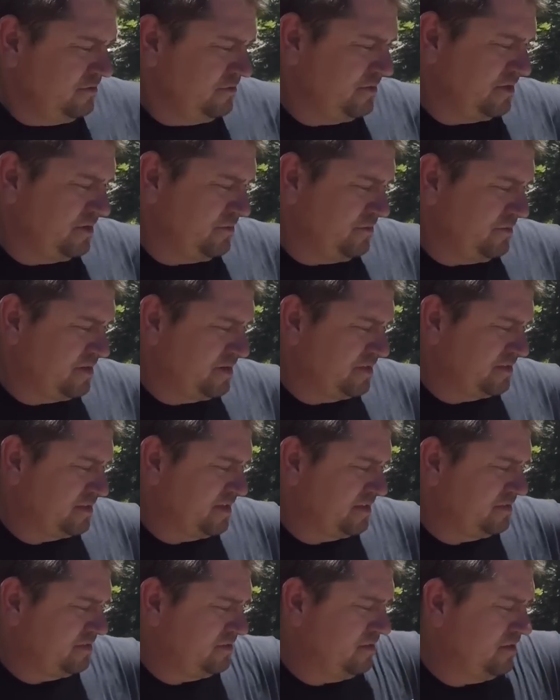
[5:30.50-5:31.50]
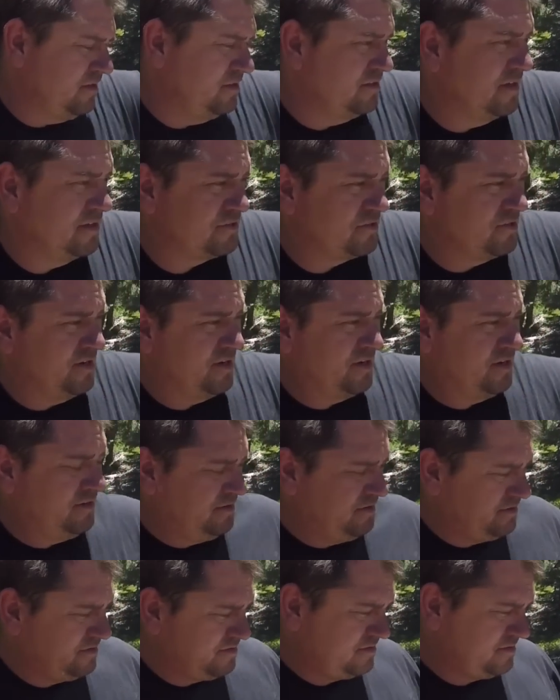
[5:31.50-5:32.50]
We got that little electric
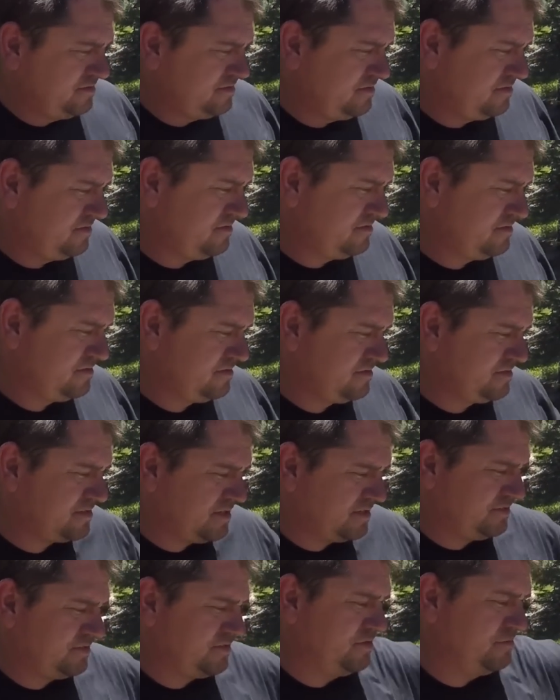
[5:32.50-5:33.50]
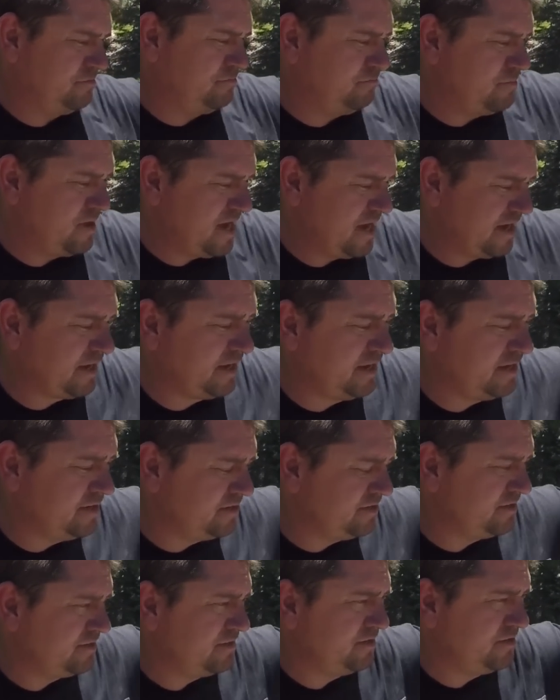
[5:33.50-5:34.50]
sensor back
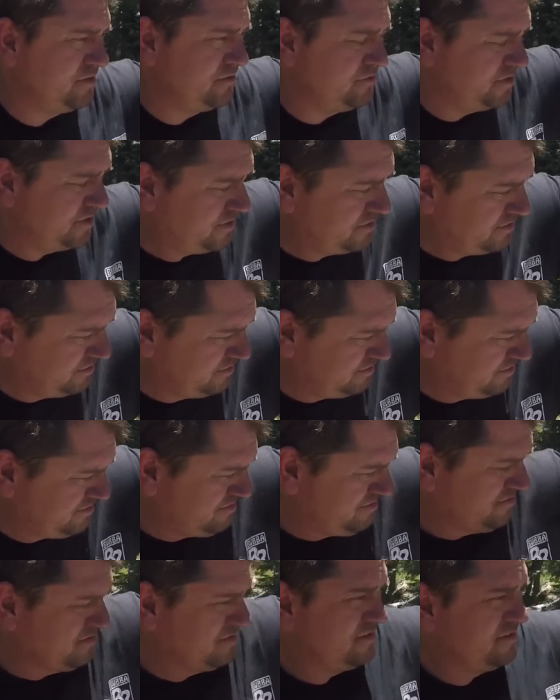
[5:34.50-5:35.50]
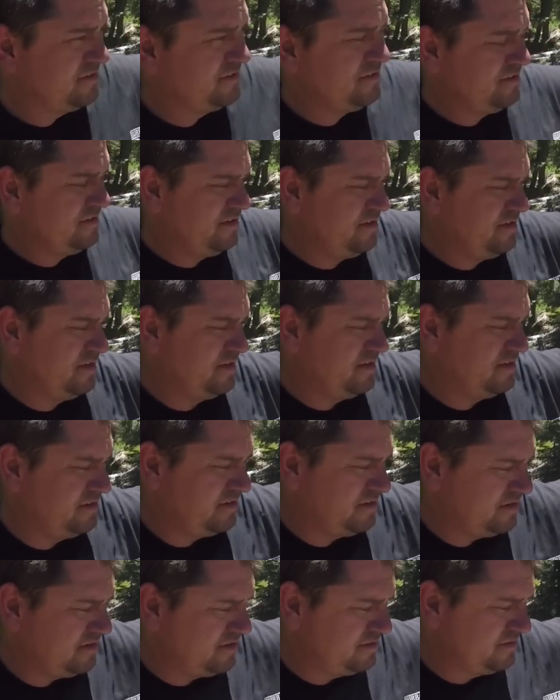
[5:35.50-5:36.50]
into the unit, and
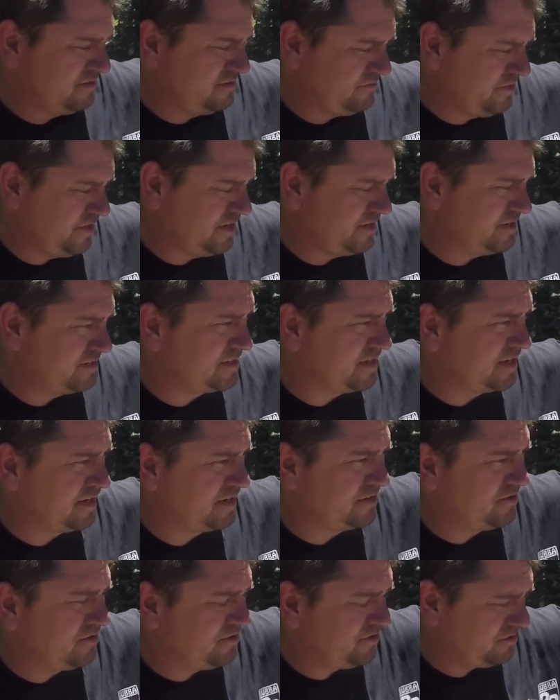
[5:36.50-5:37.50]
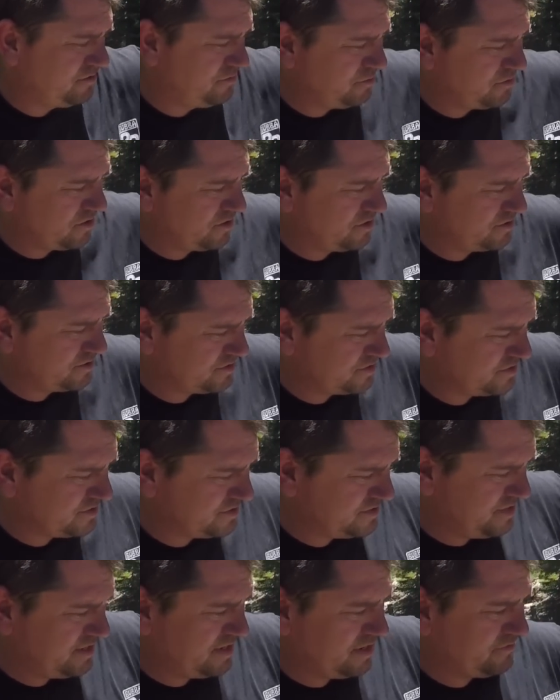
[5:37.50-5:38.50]
uh, we had to take it all apart just to
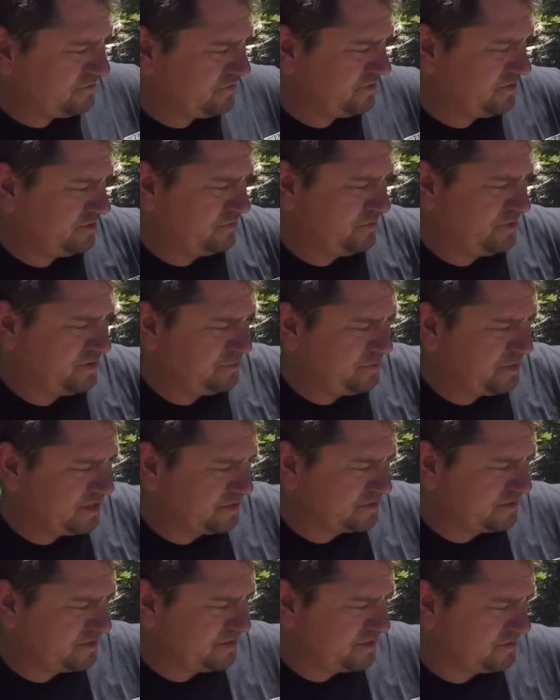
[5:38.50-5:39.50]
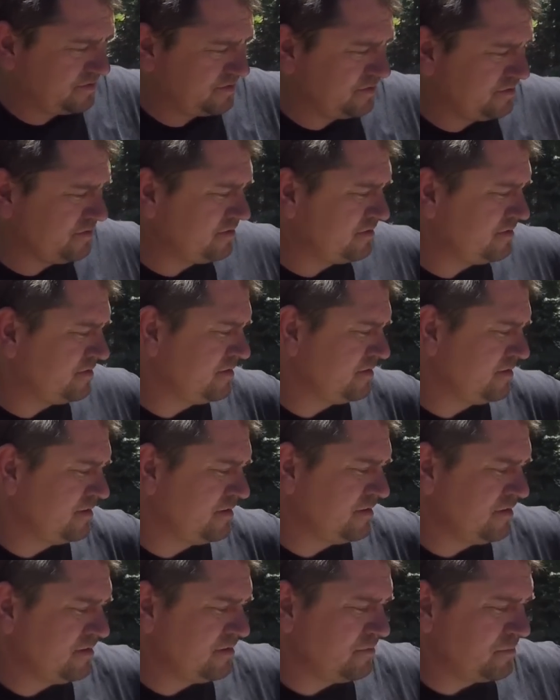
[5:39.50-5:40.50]
see how everything went back together.
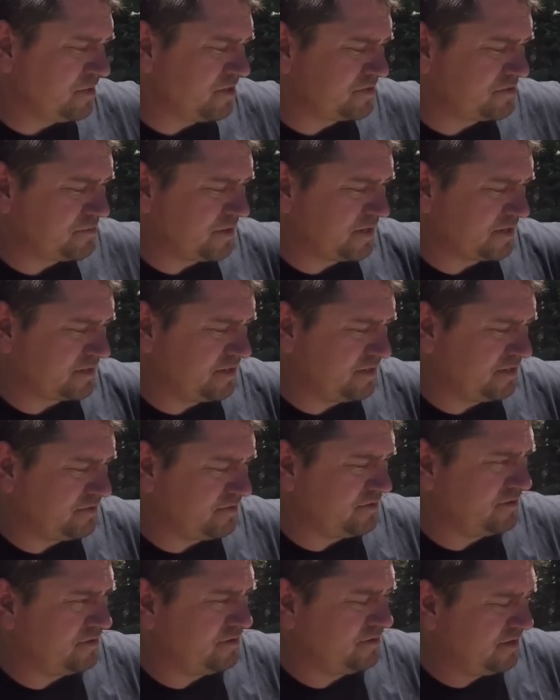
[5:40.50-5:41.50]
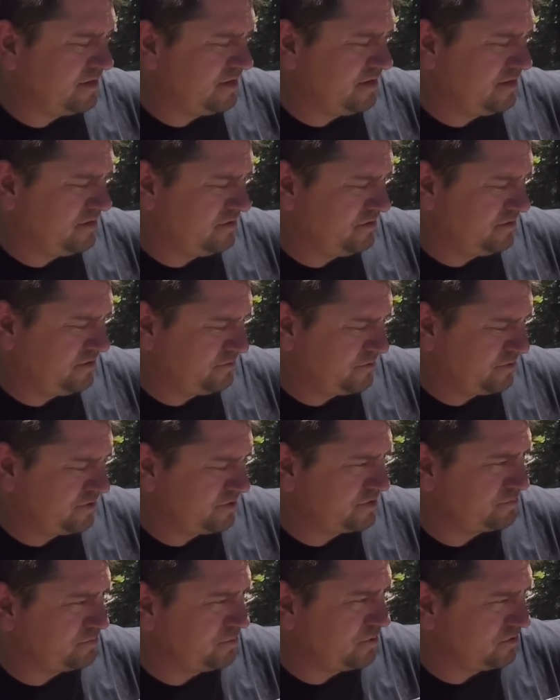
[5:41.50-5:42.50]
But it's back together now, and we're
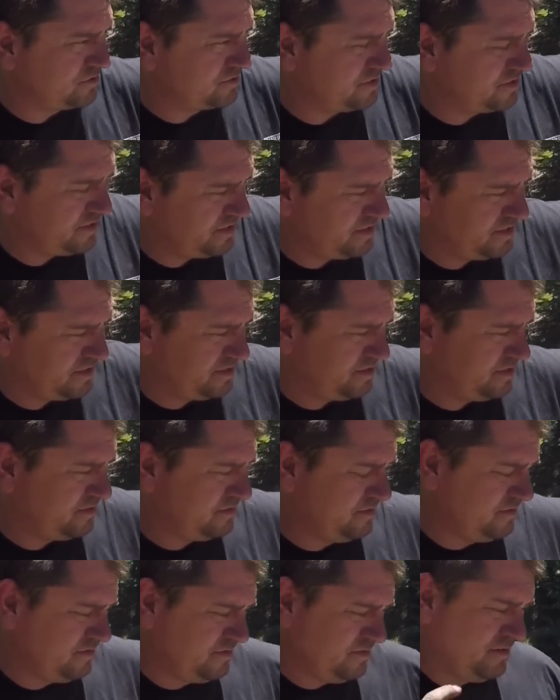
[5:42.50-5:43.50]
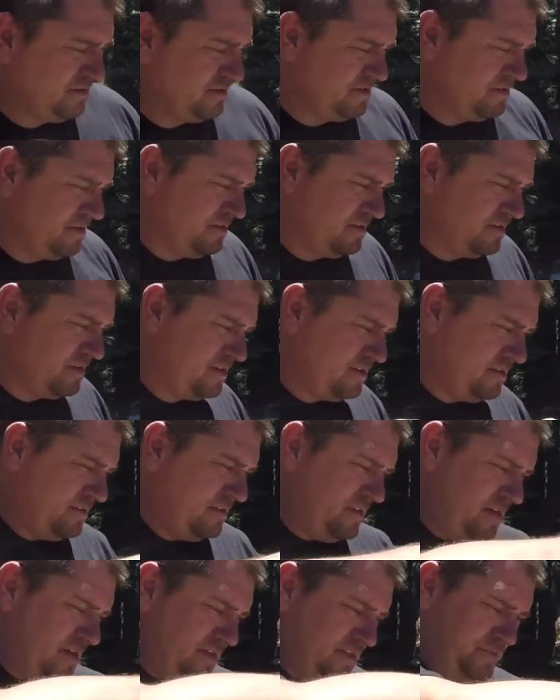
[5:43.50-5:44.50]
just bolting it in and getting the
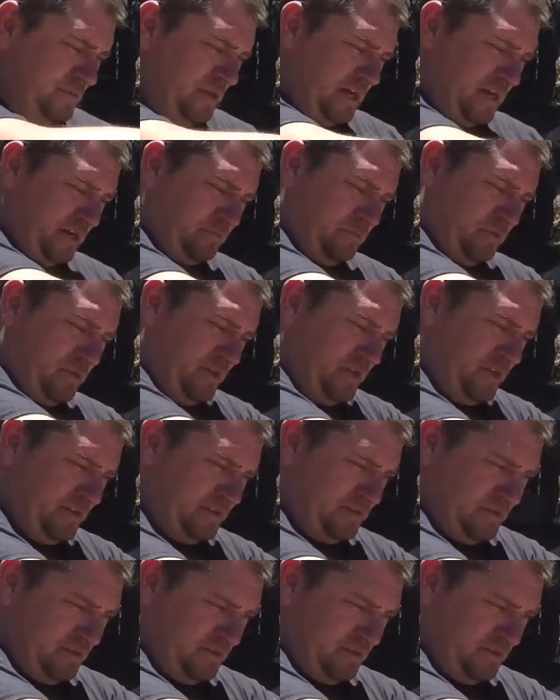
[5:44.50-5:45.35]
lines back in place.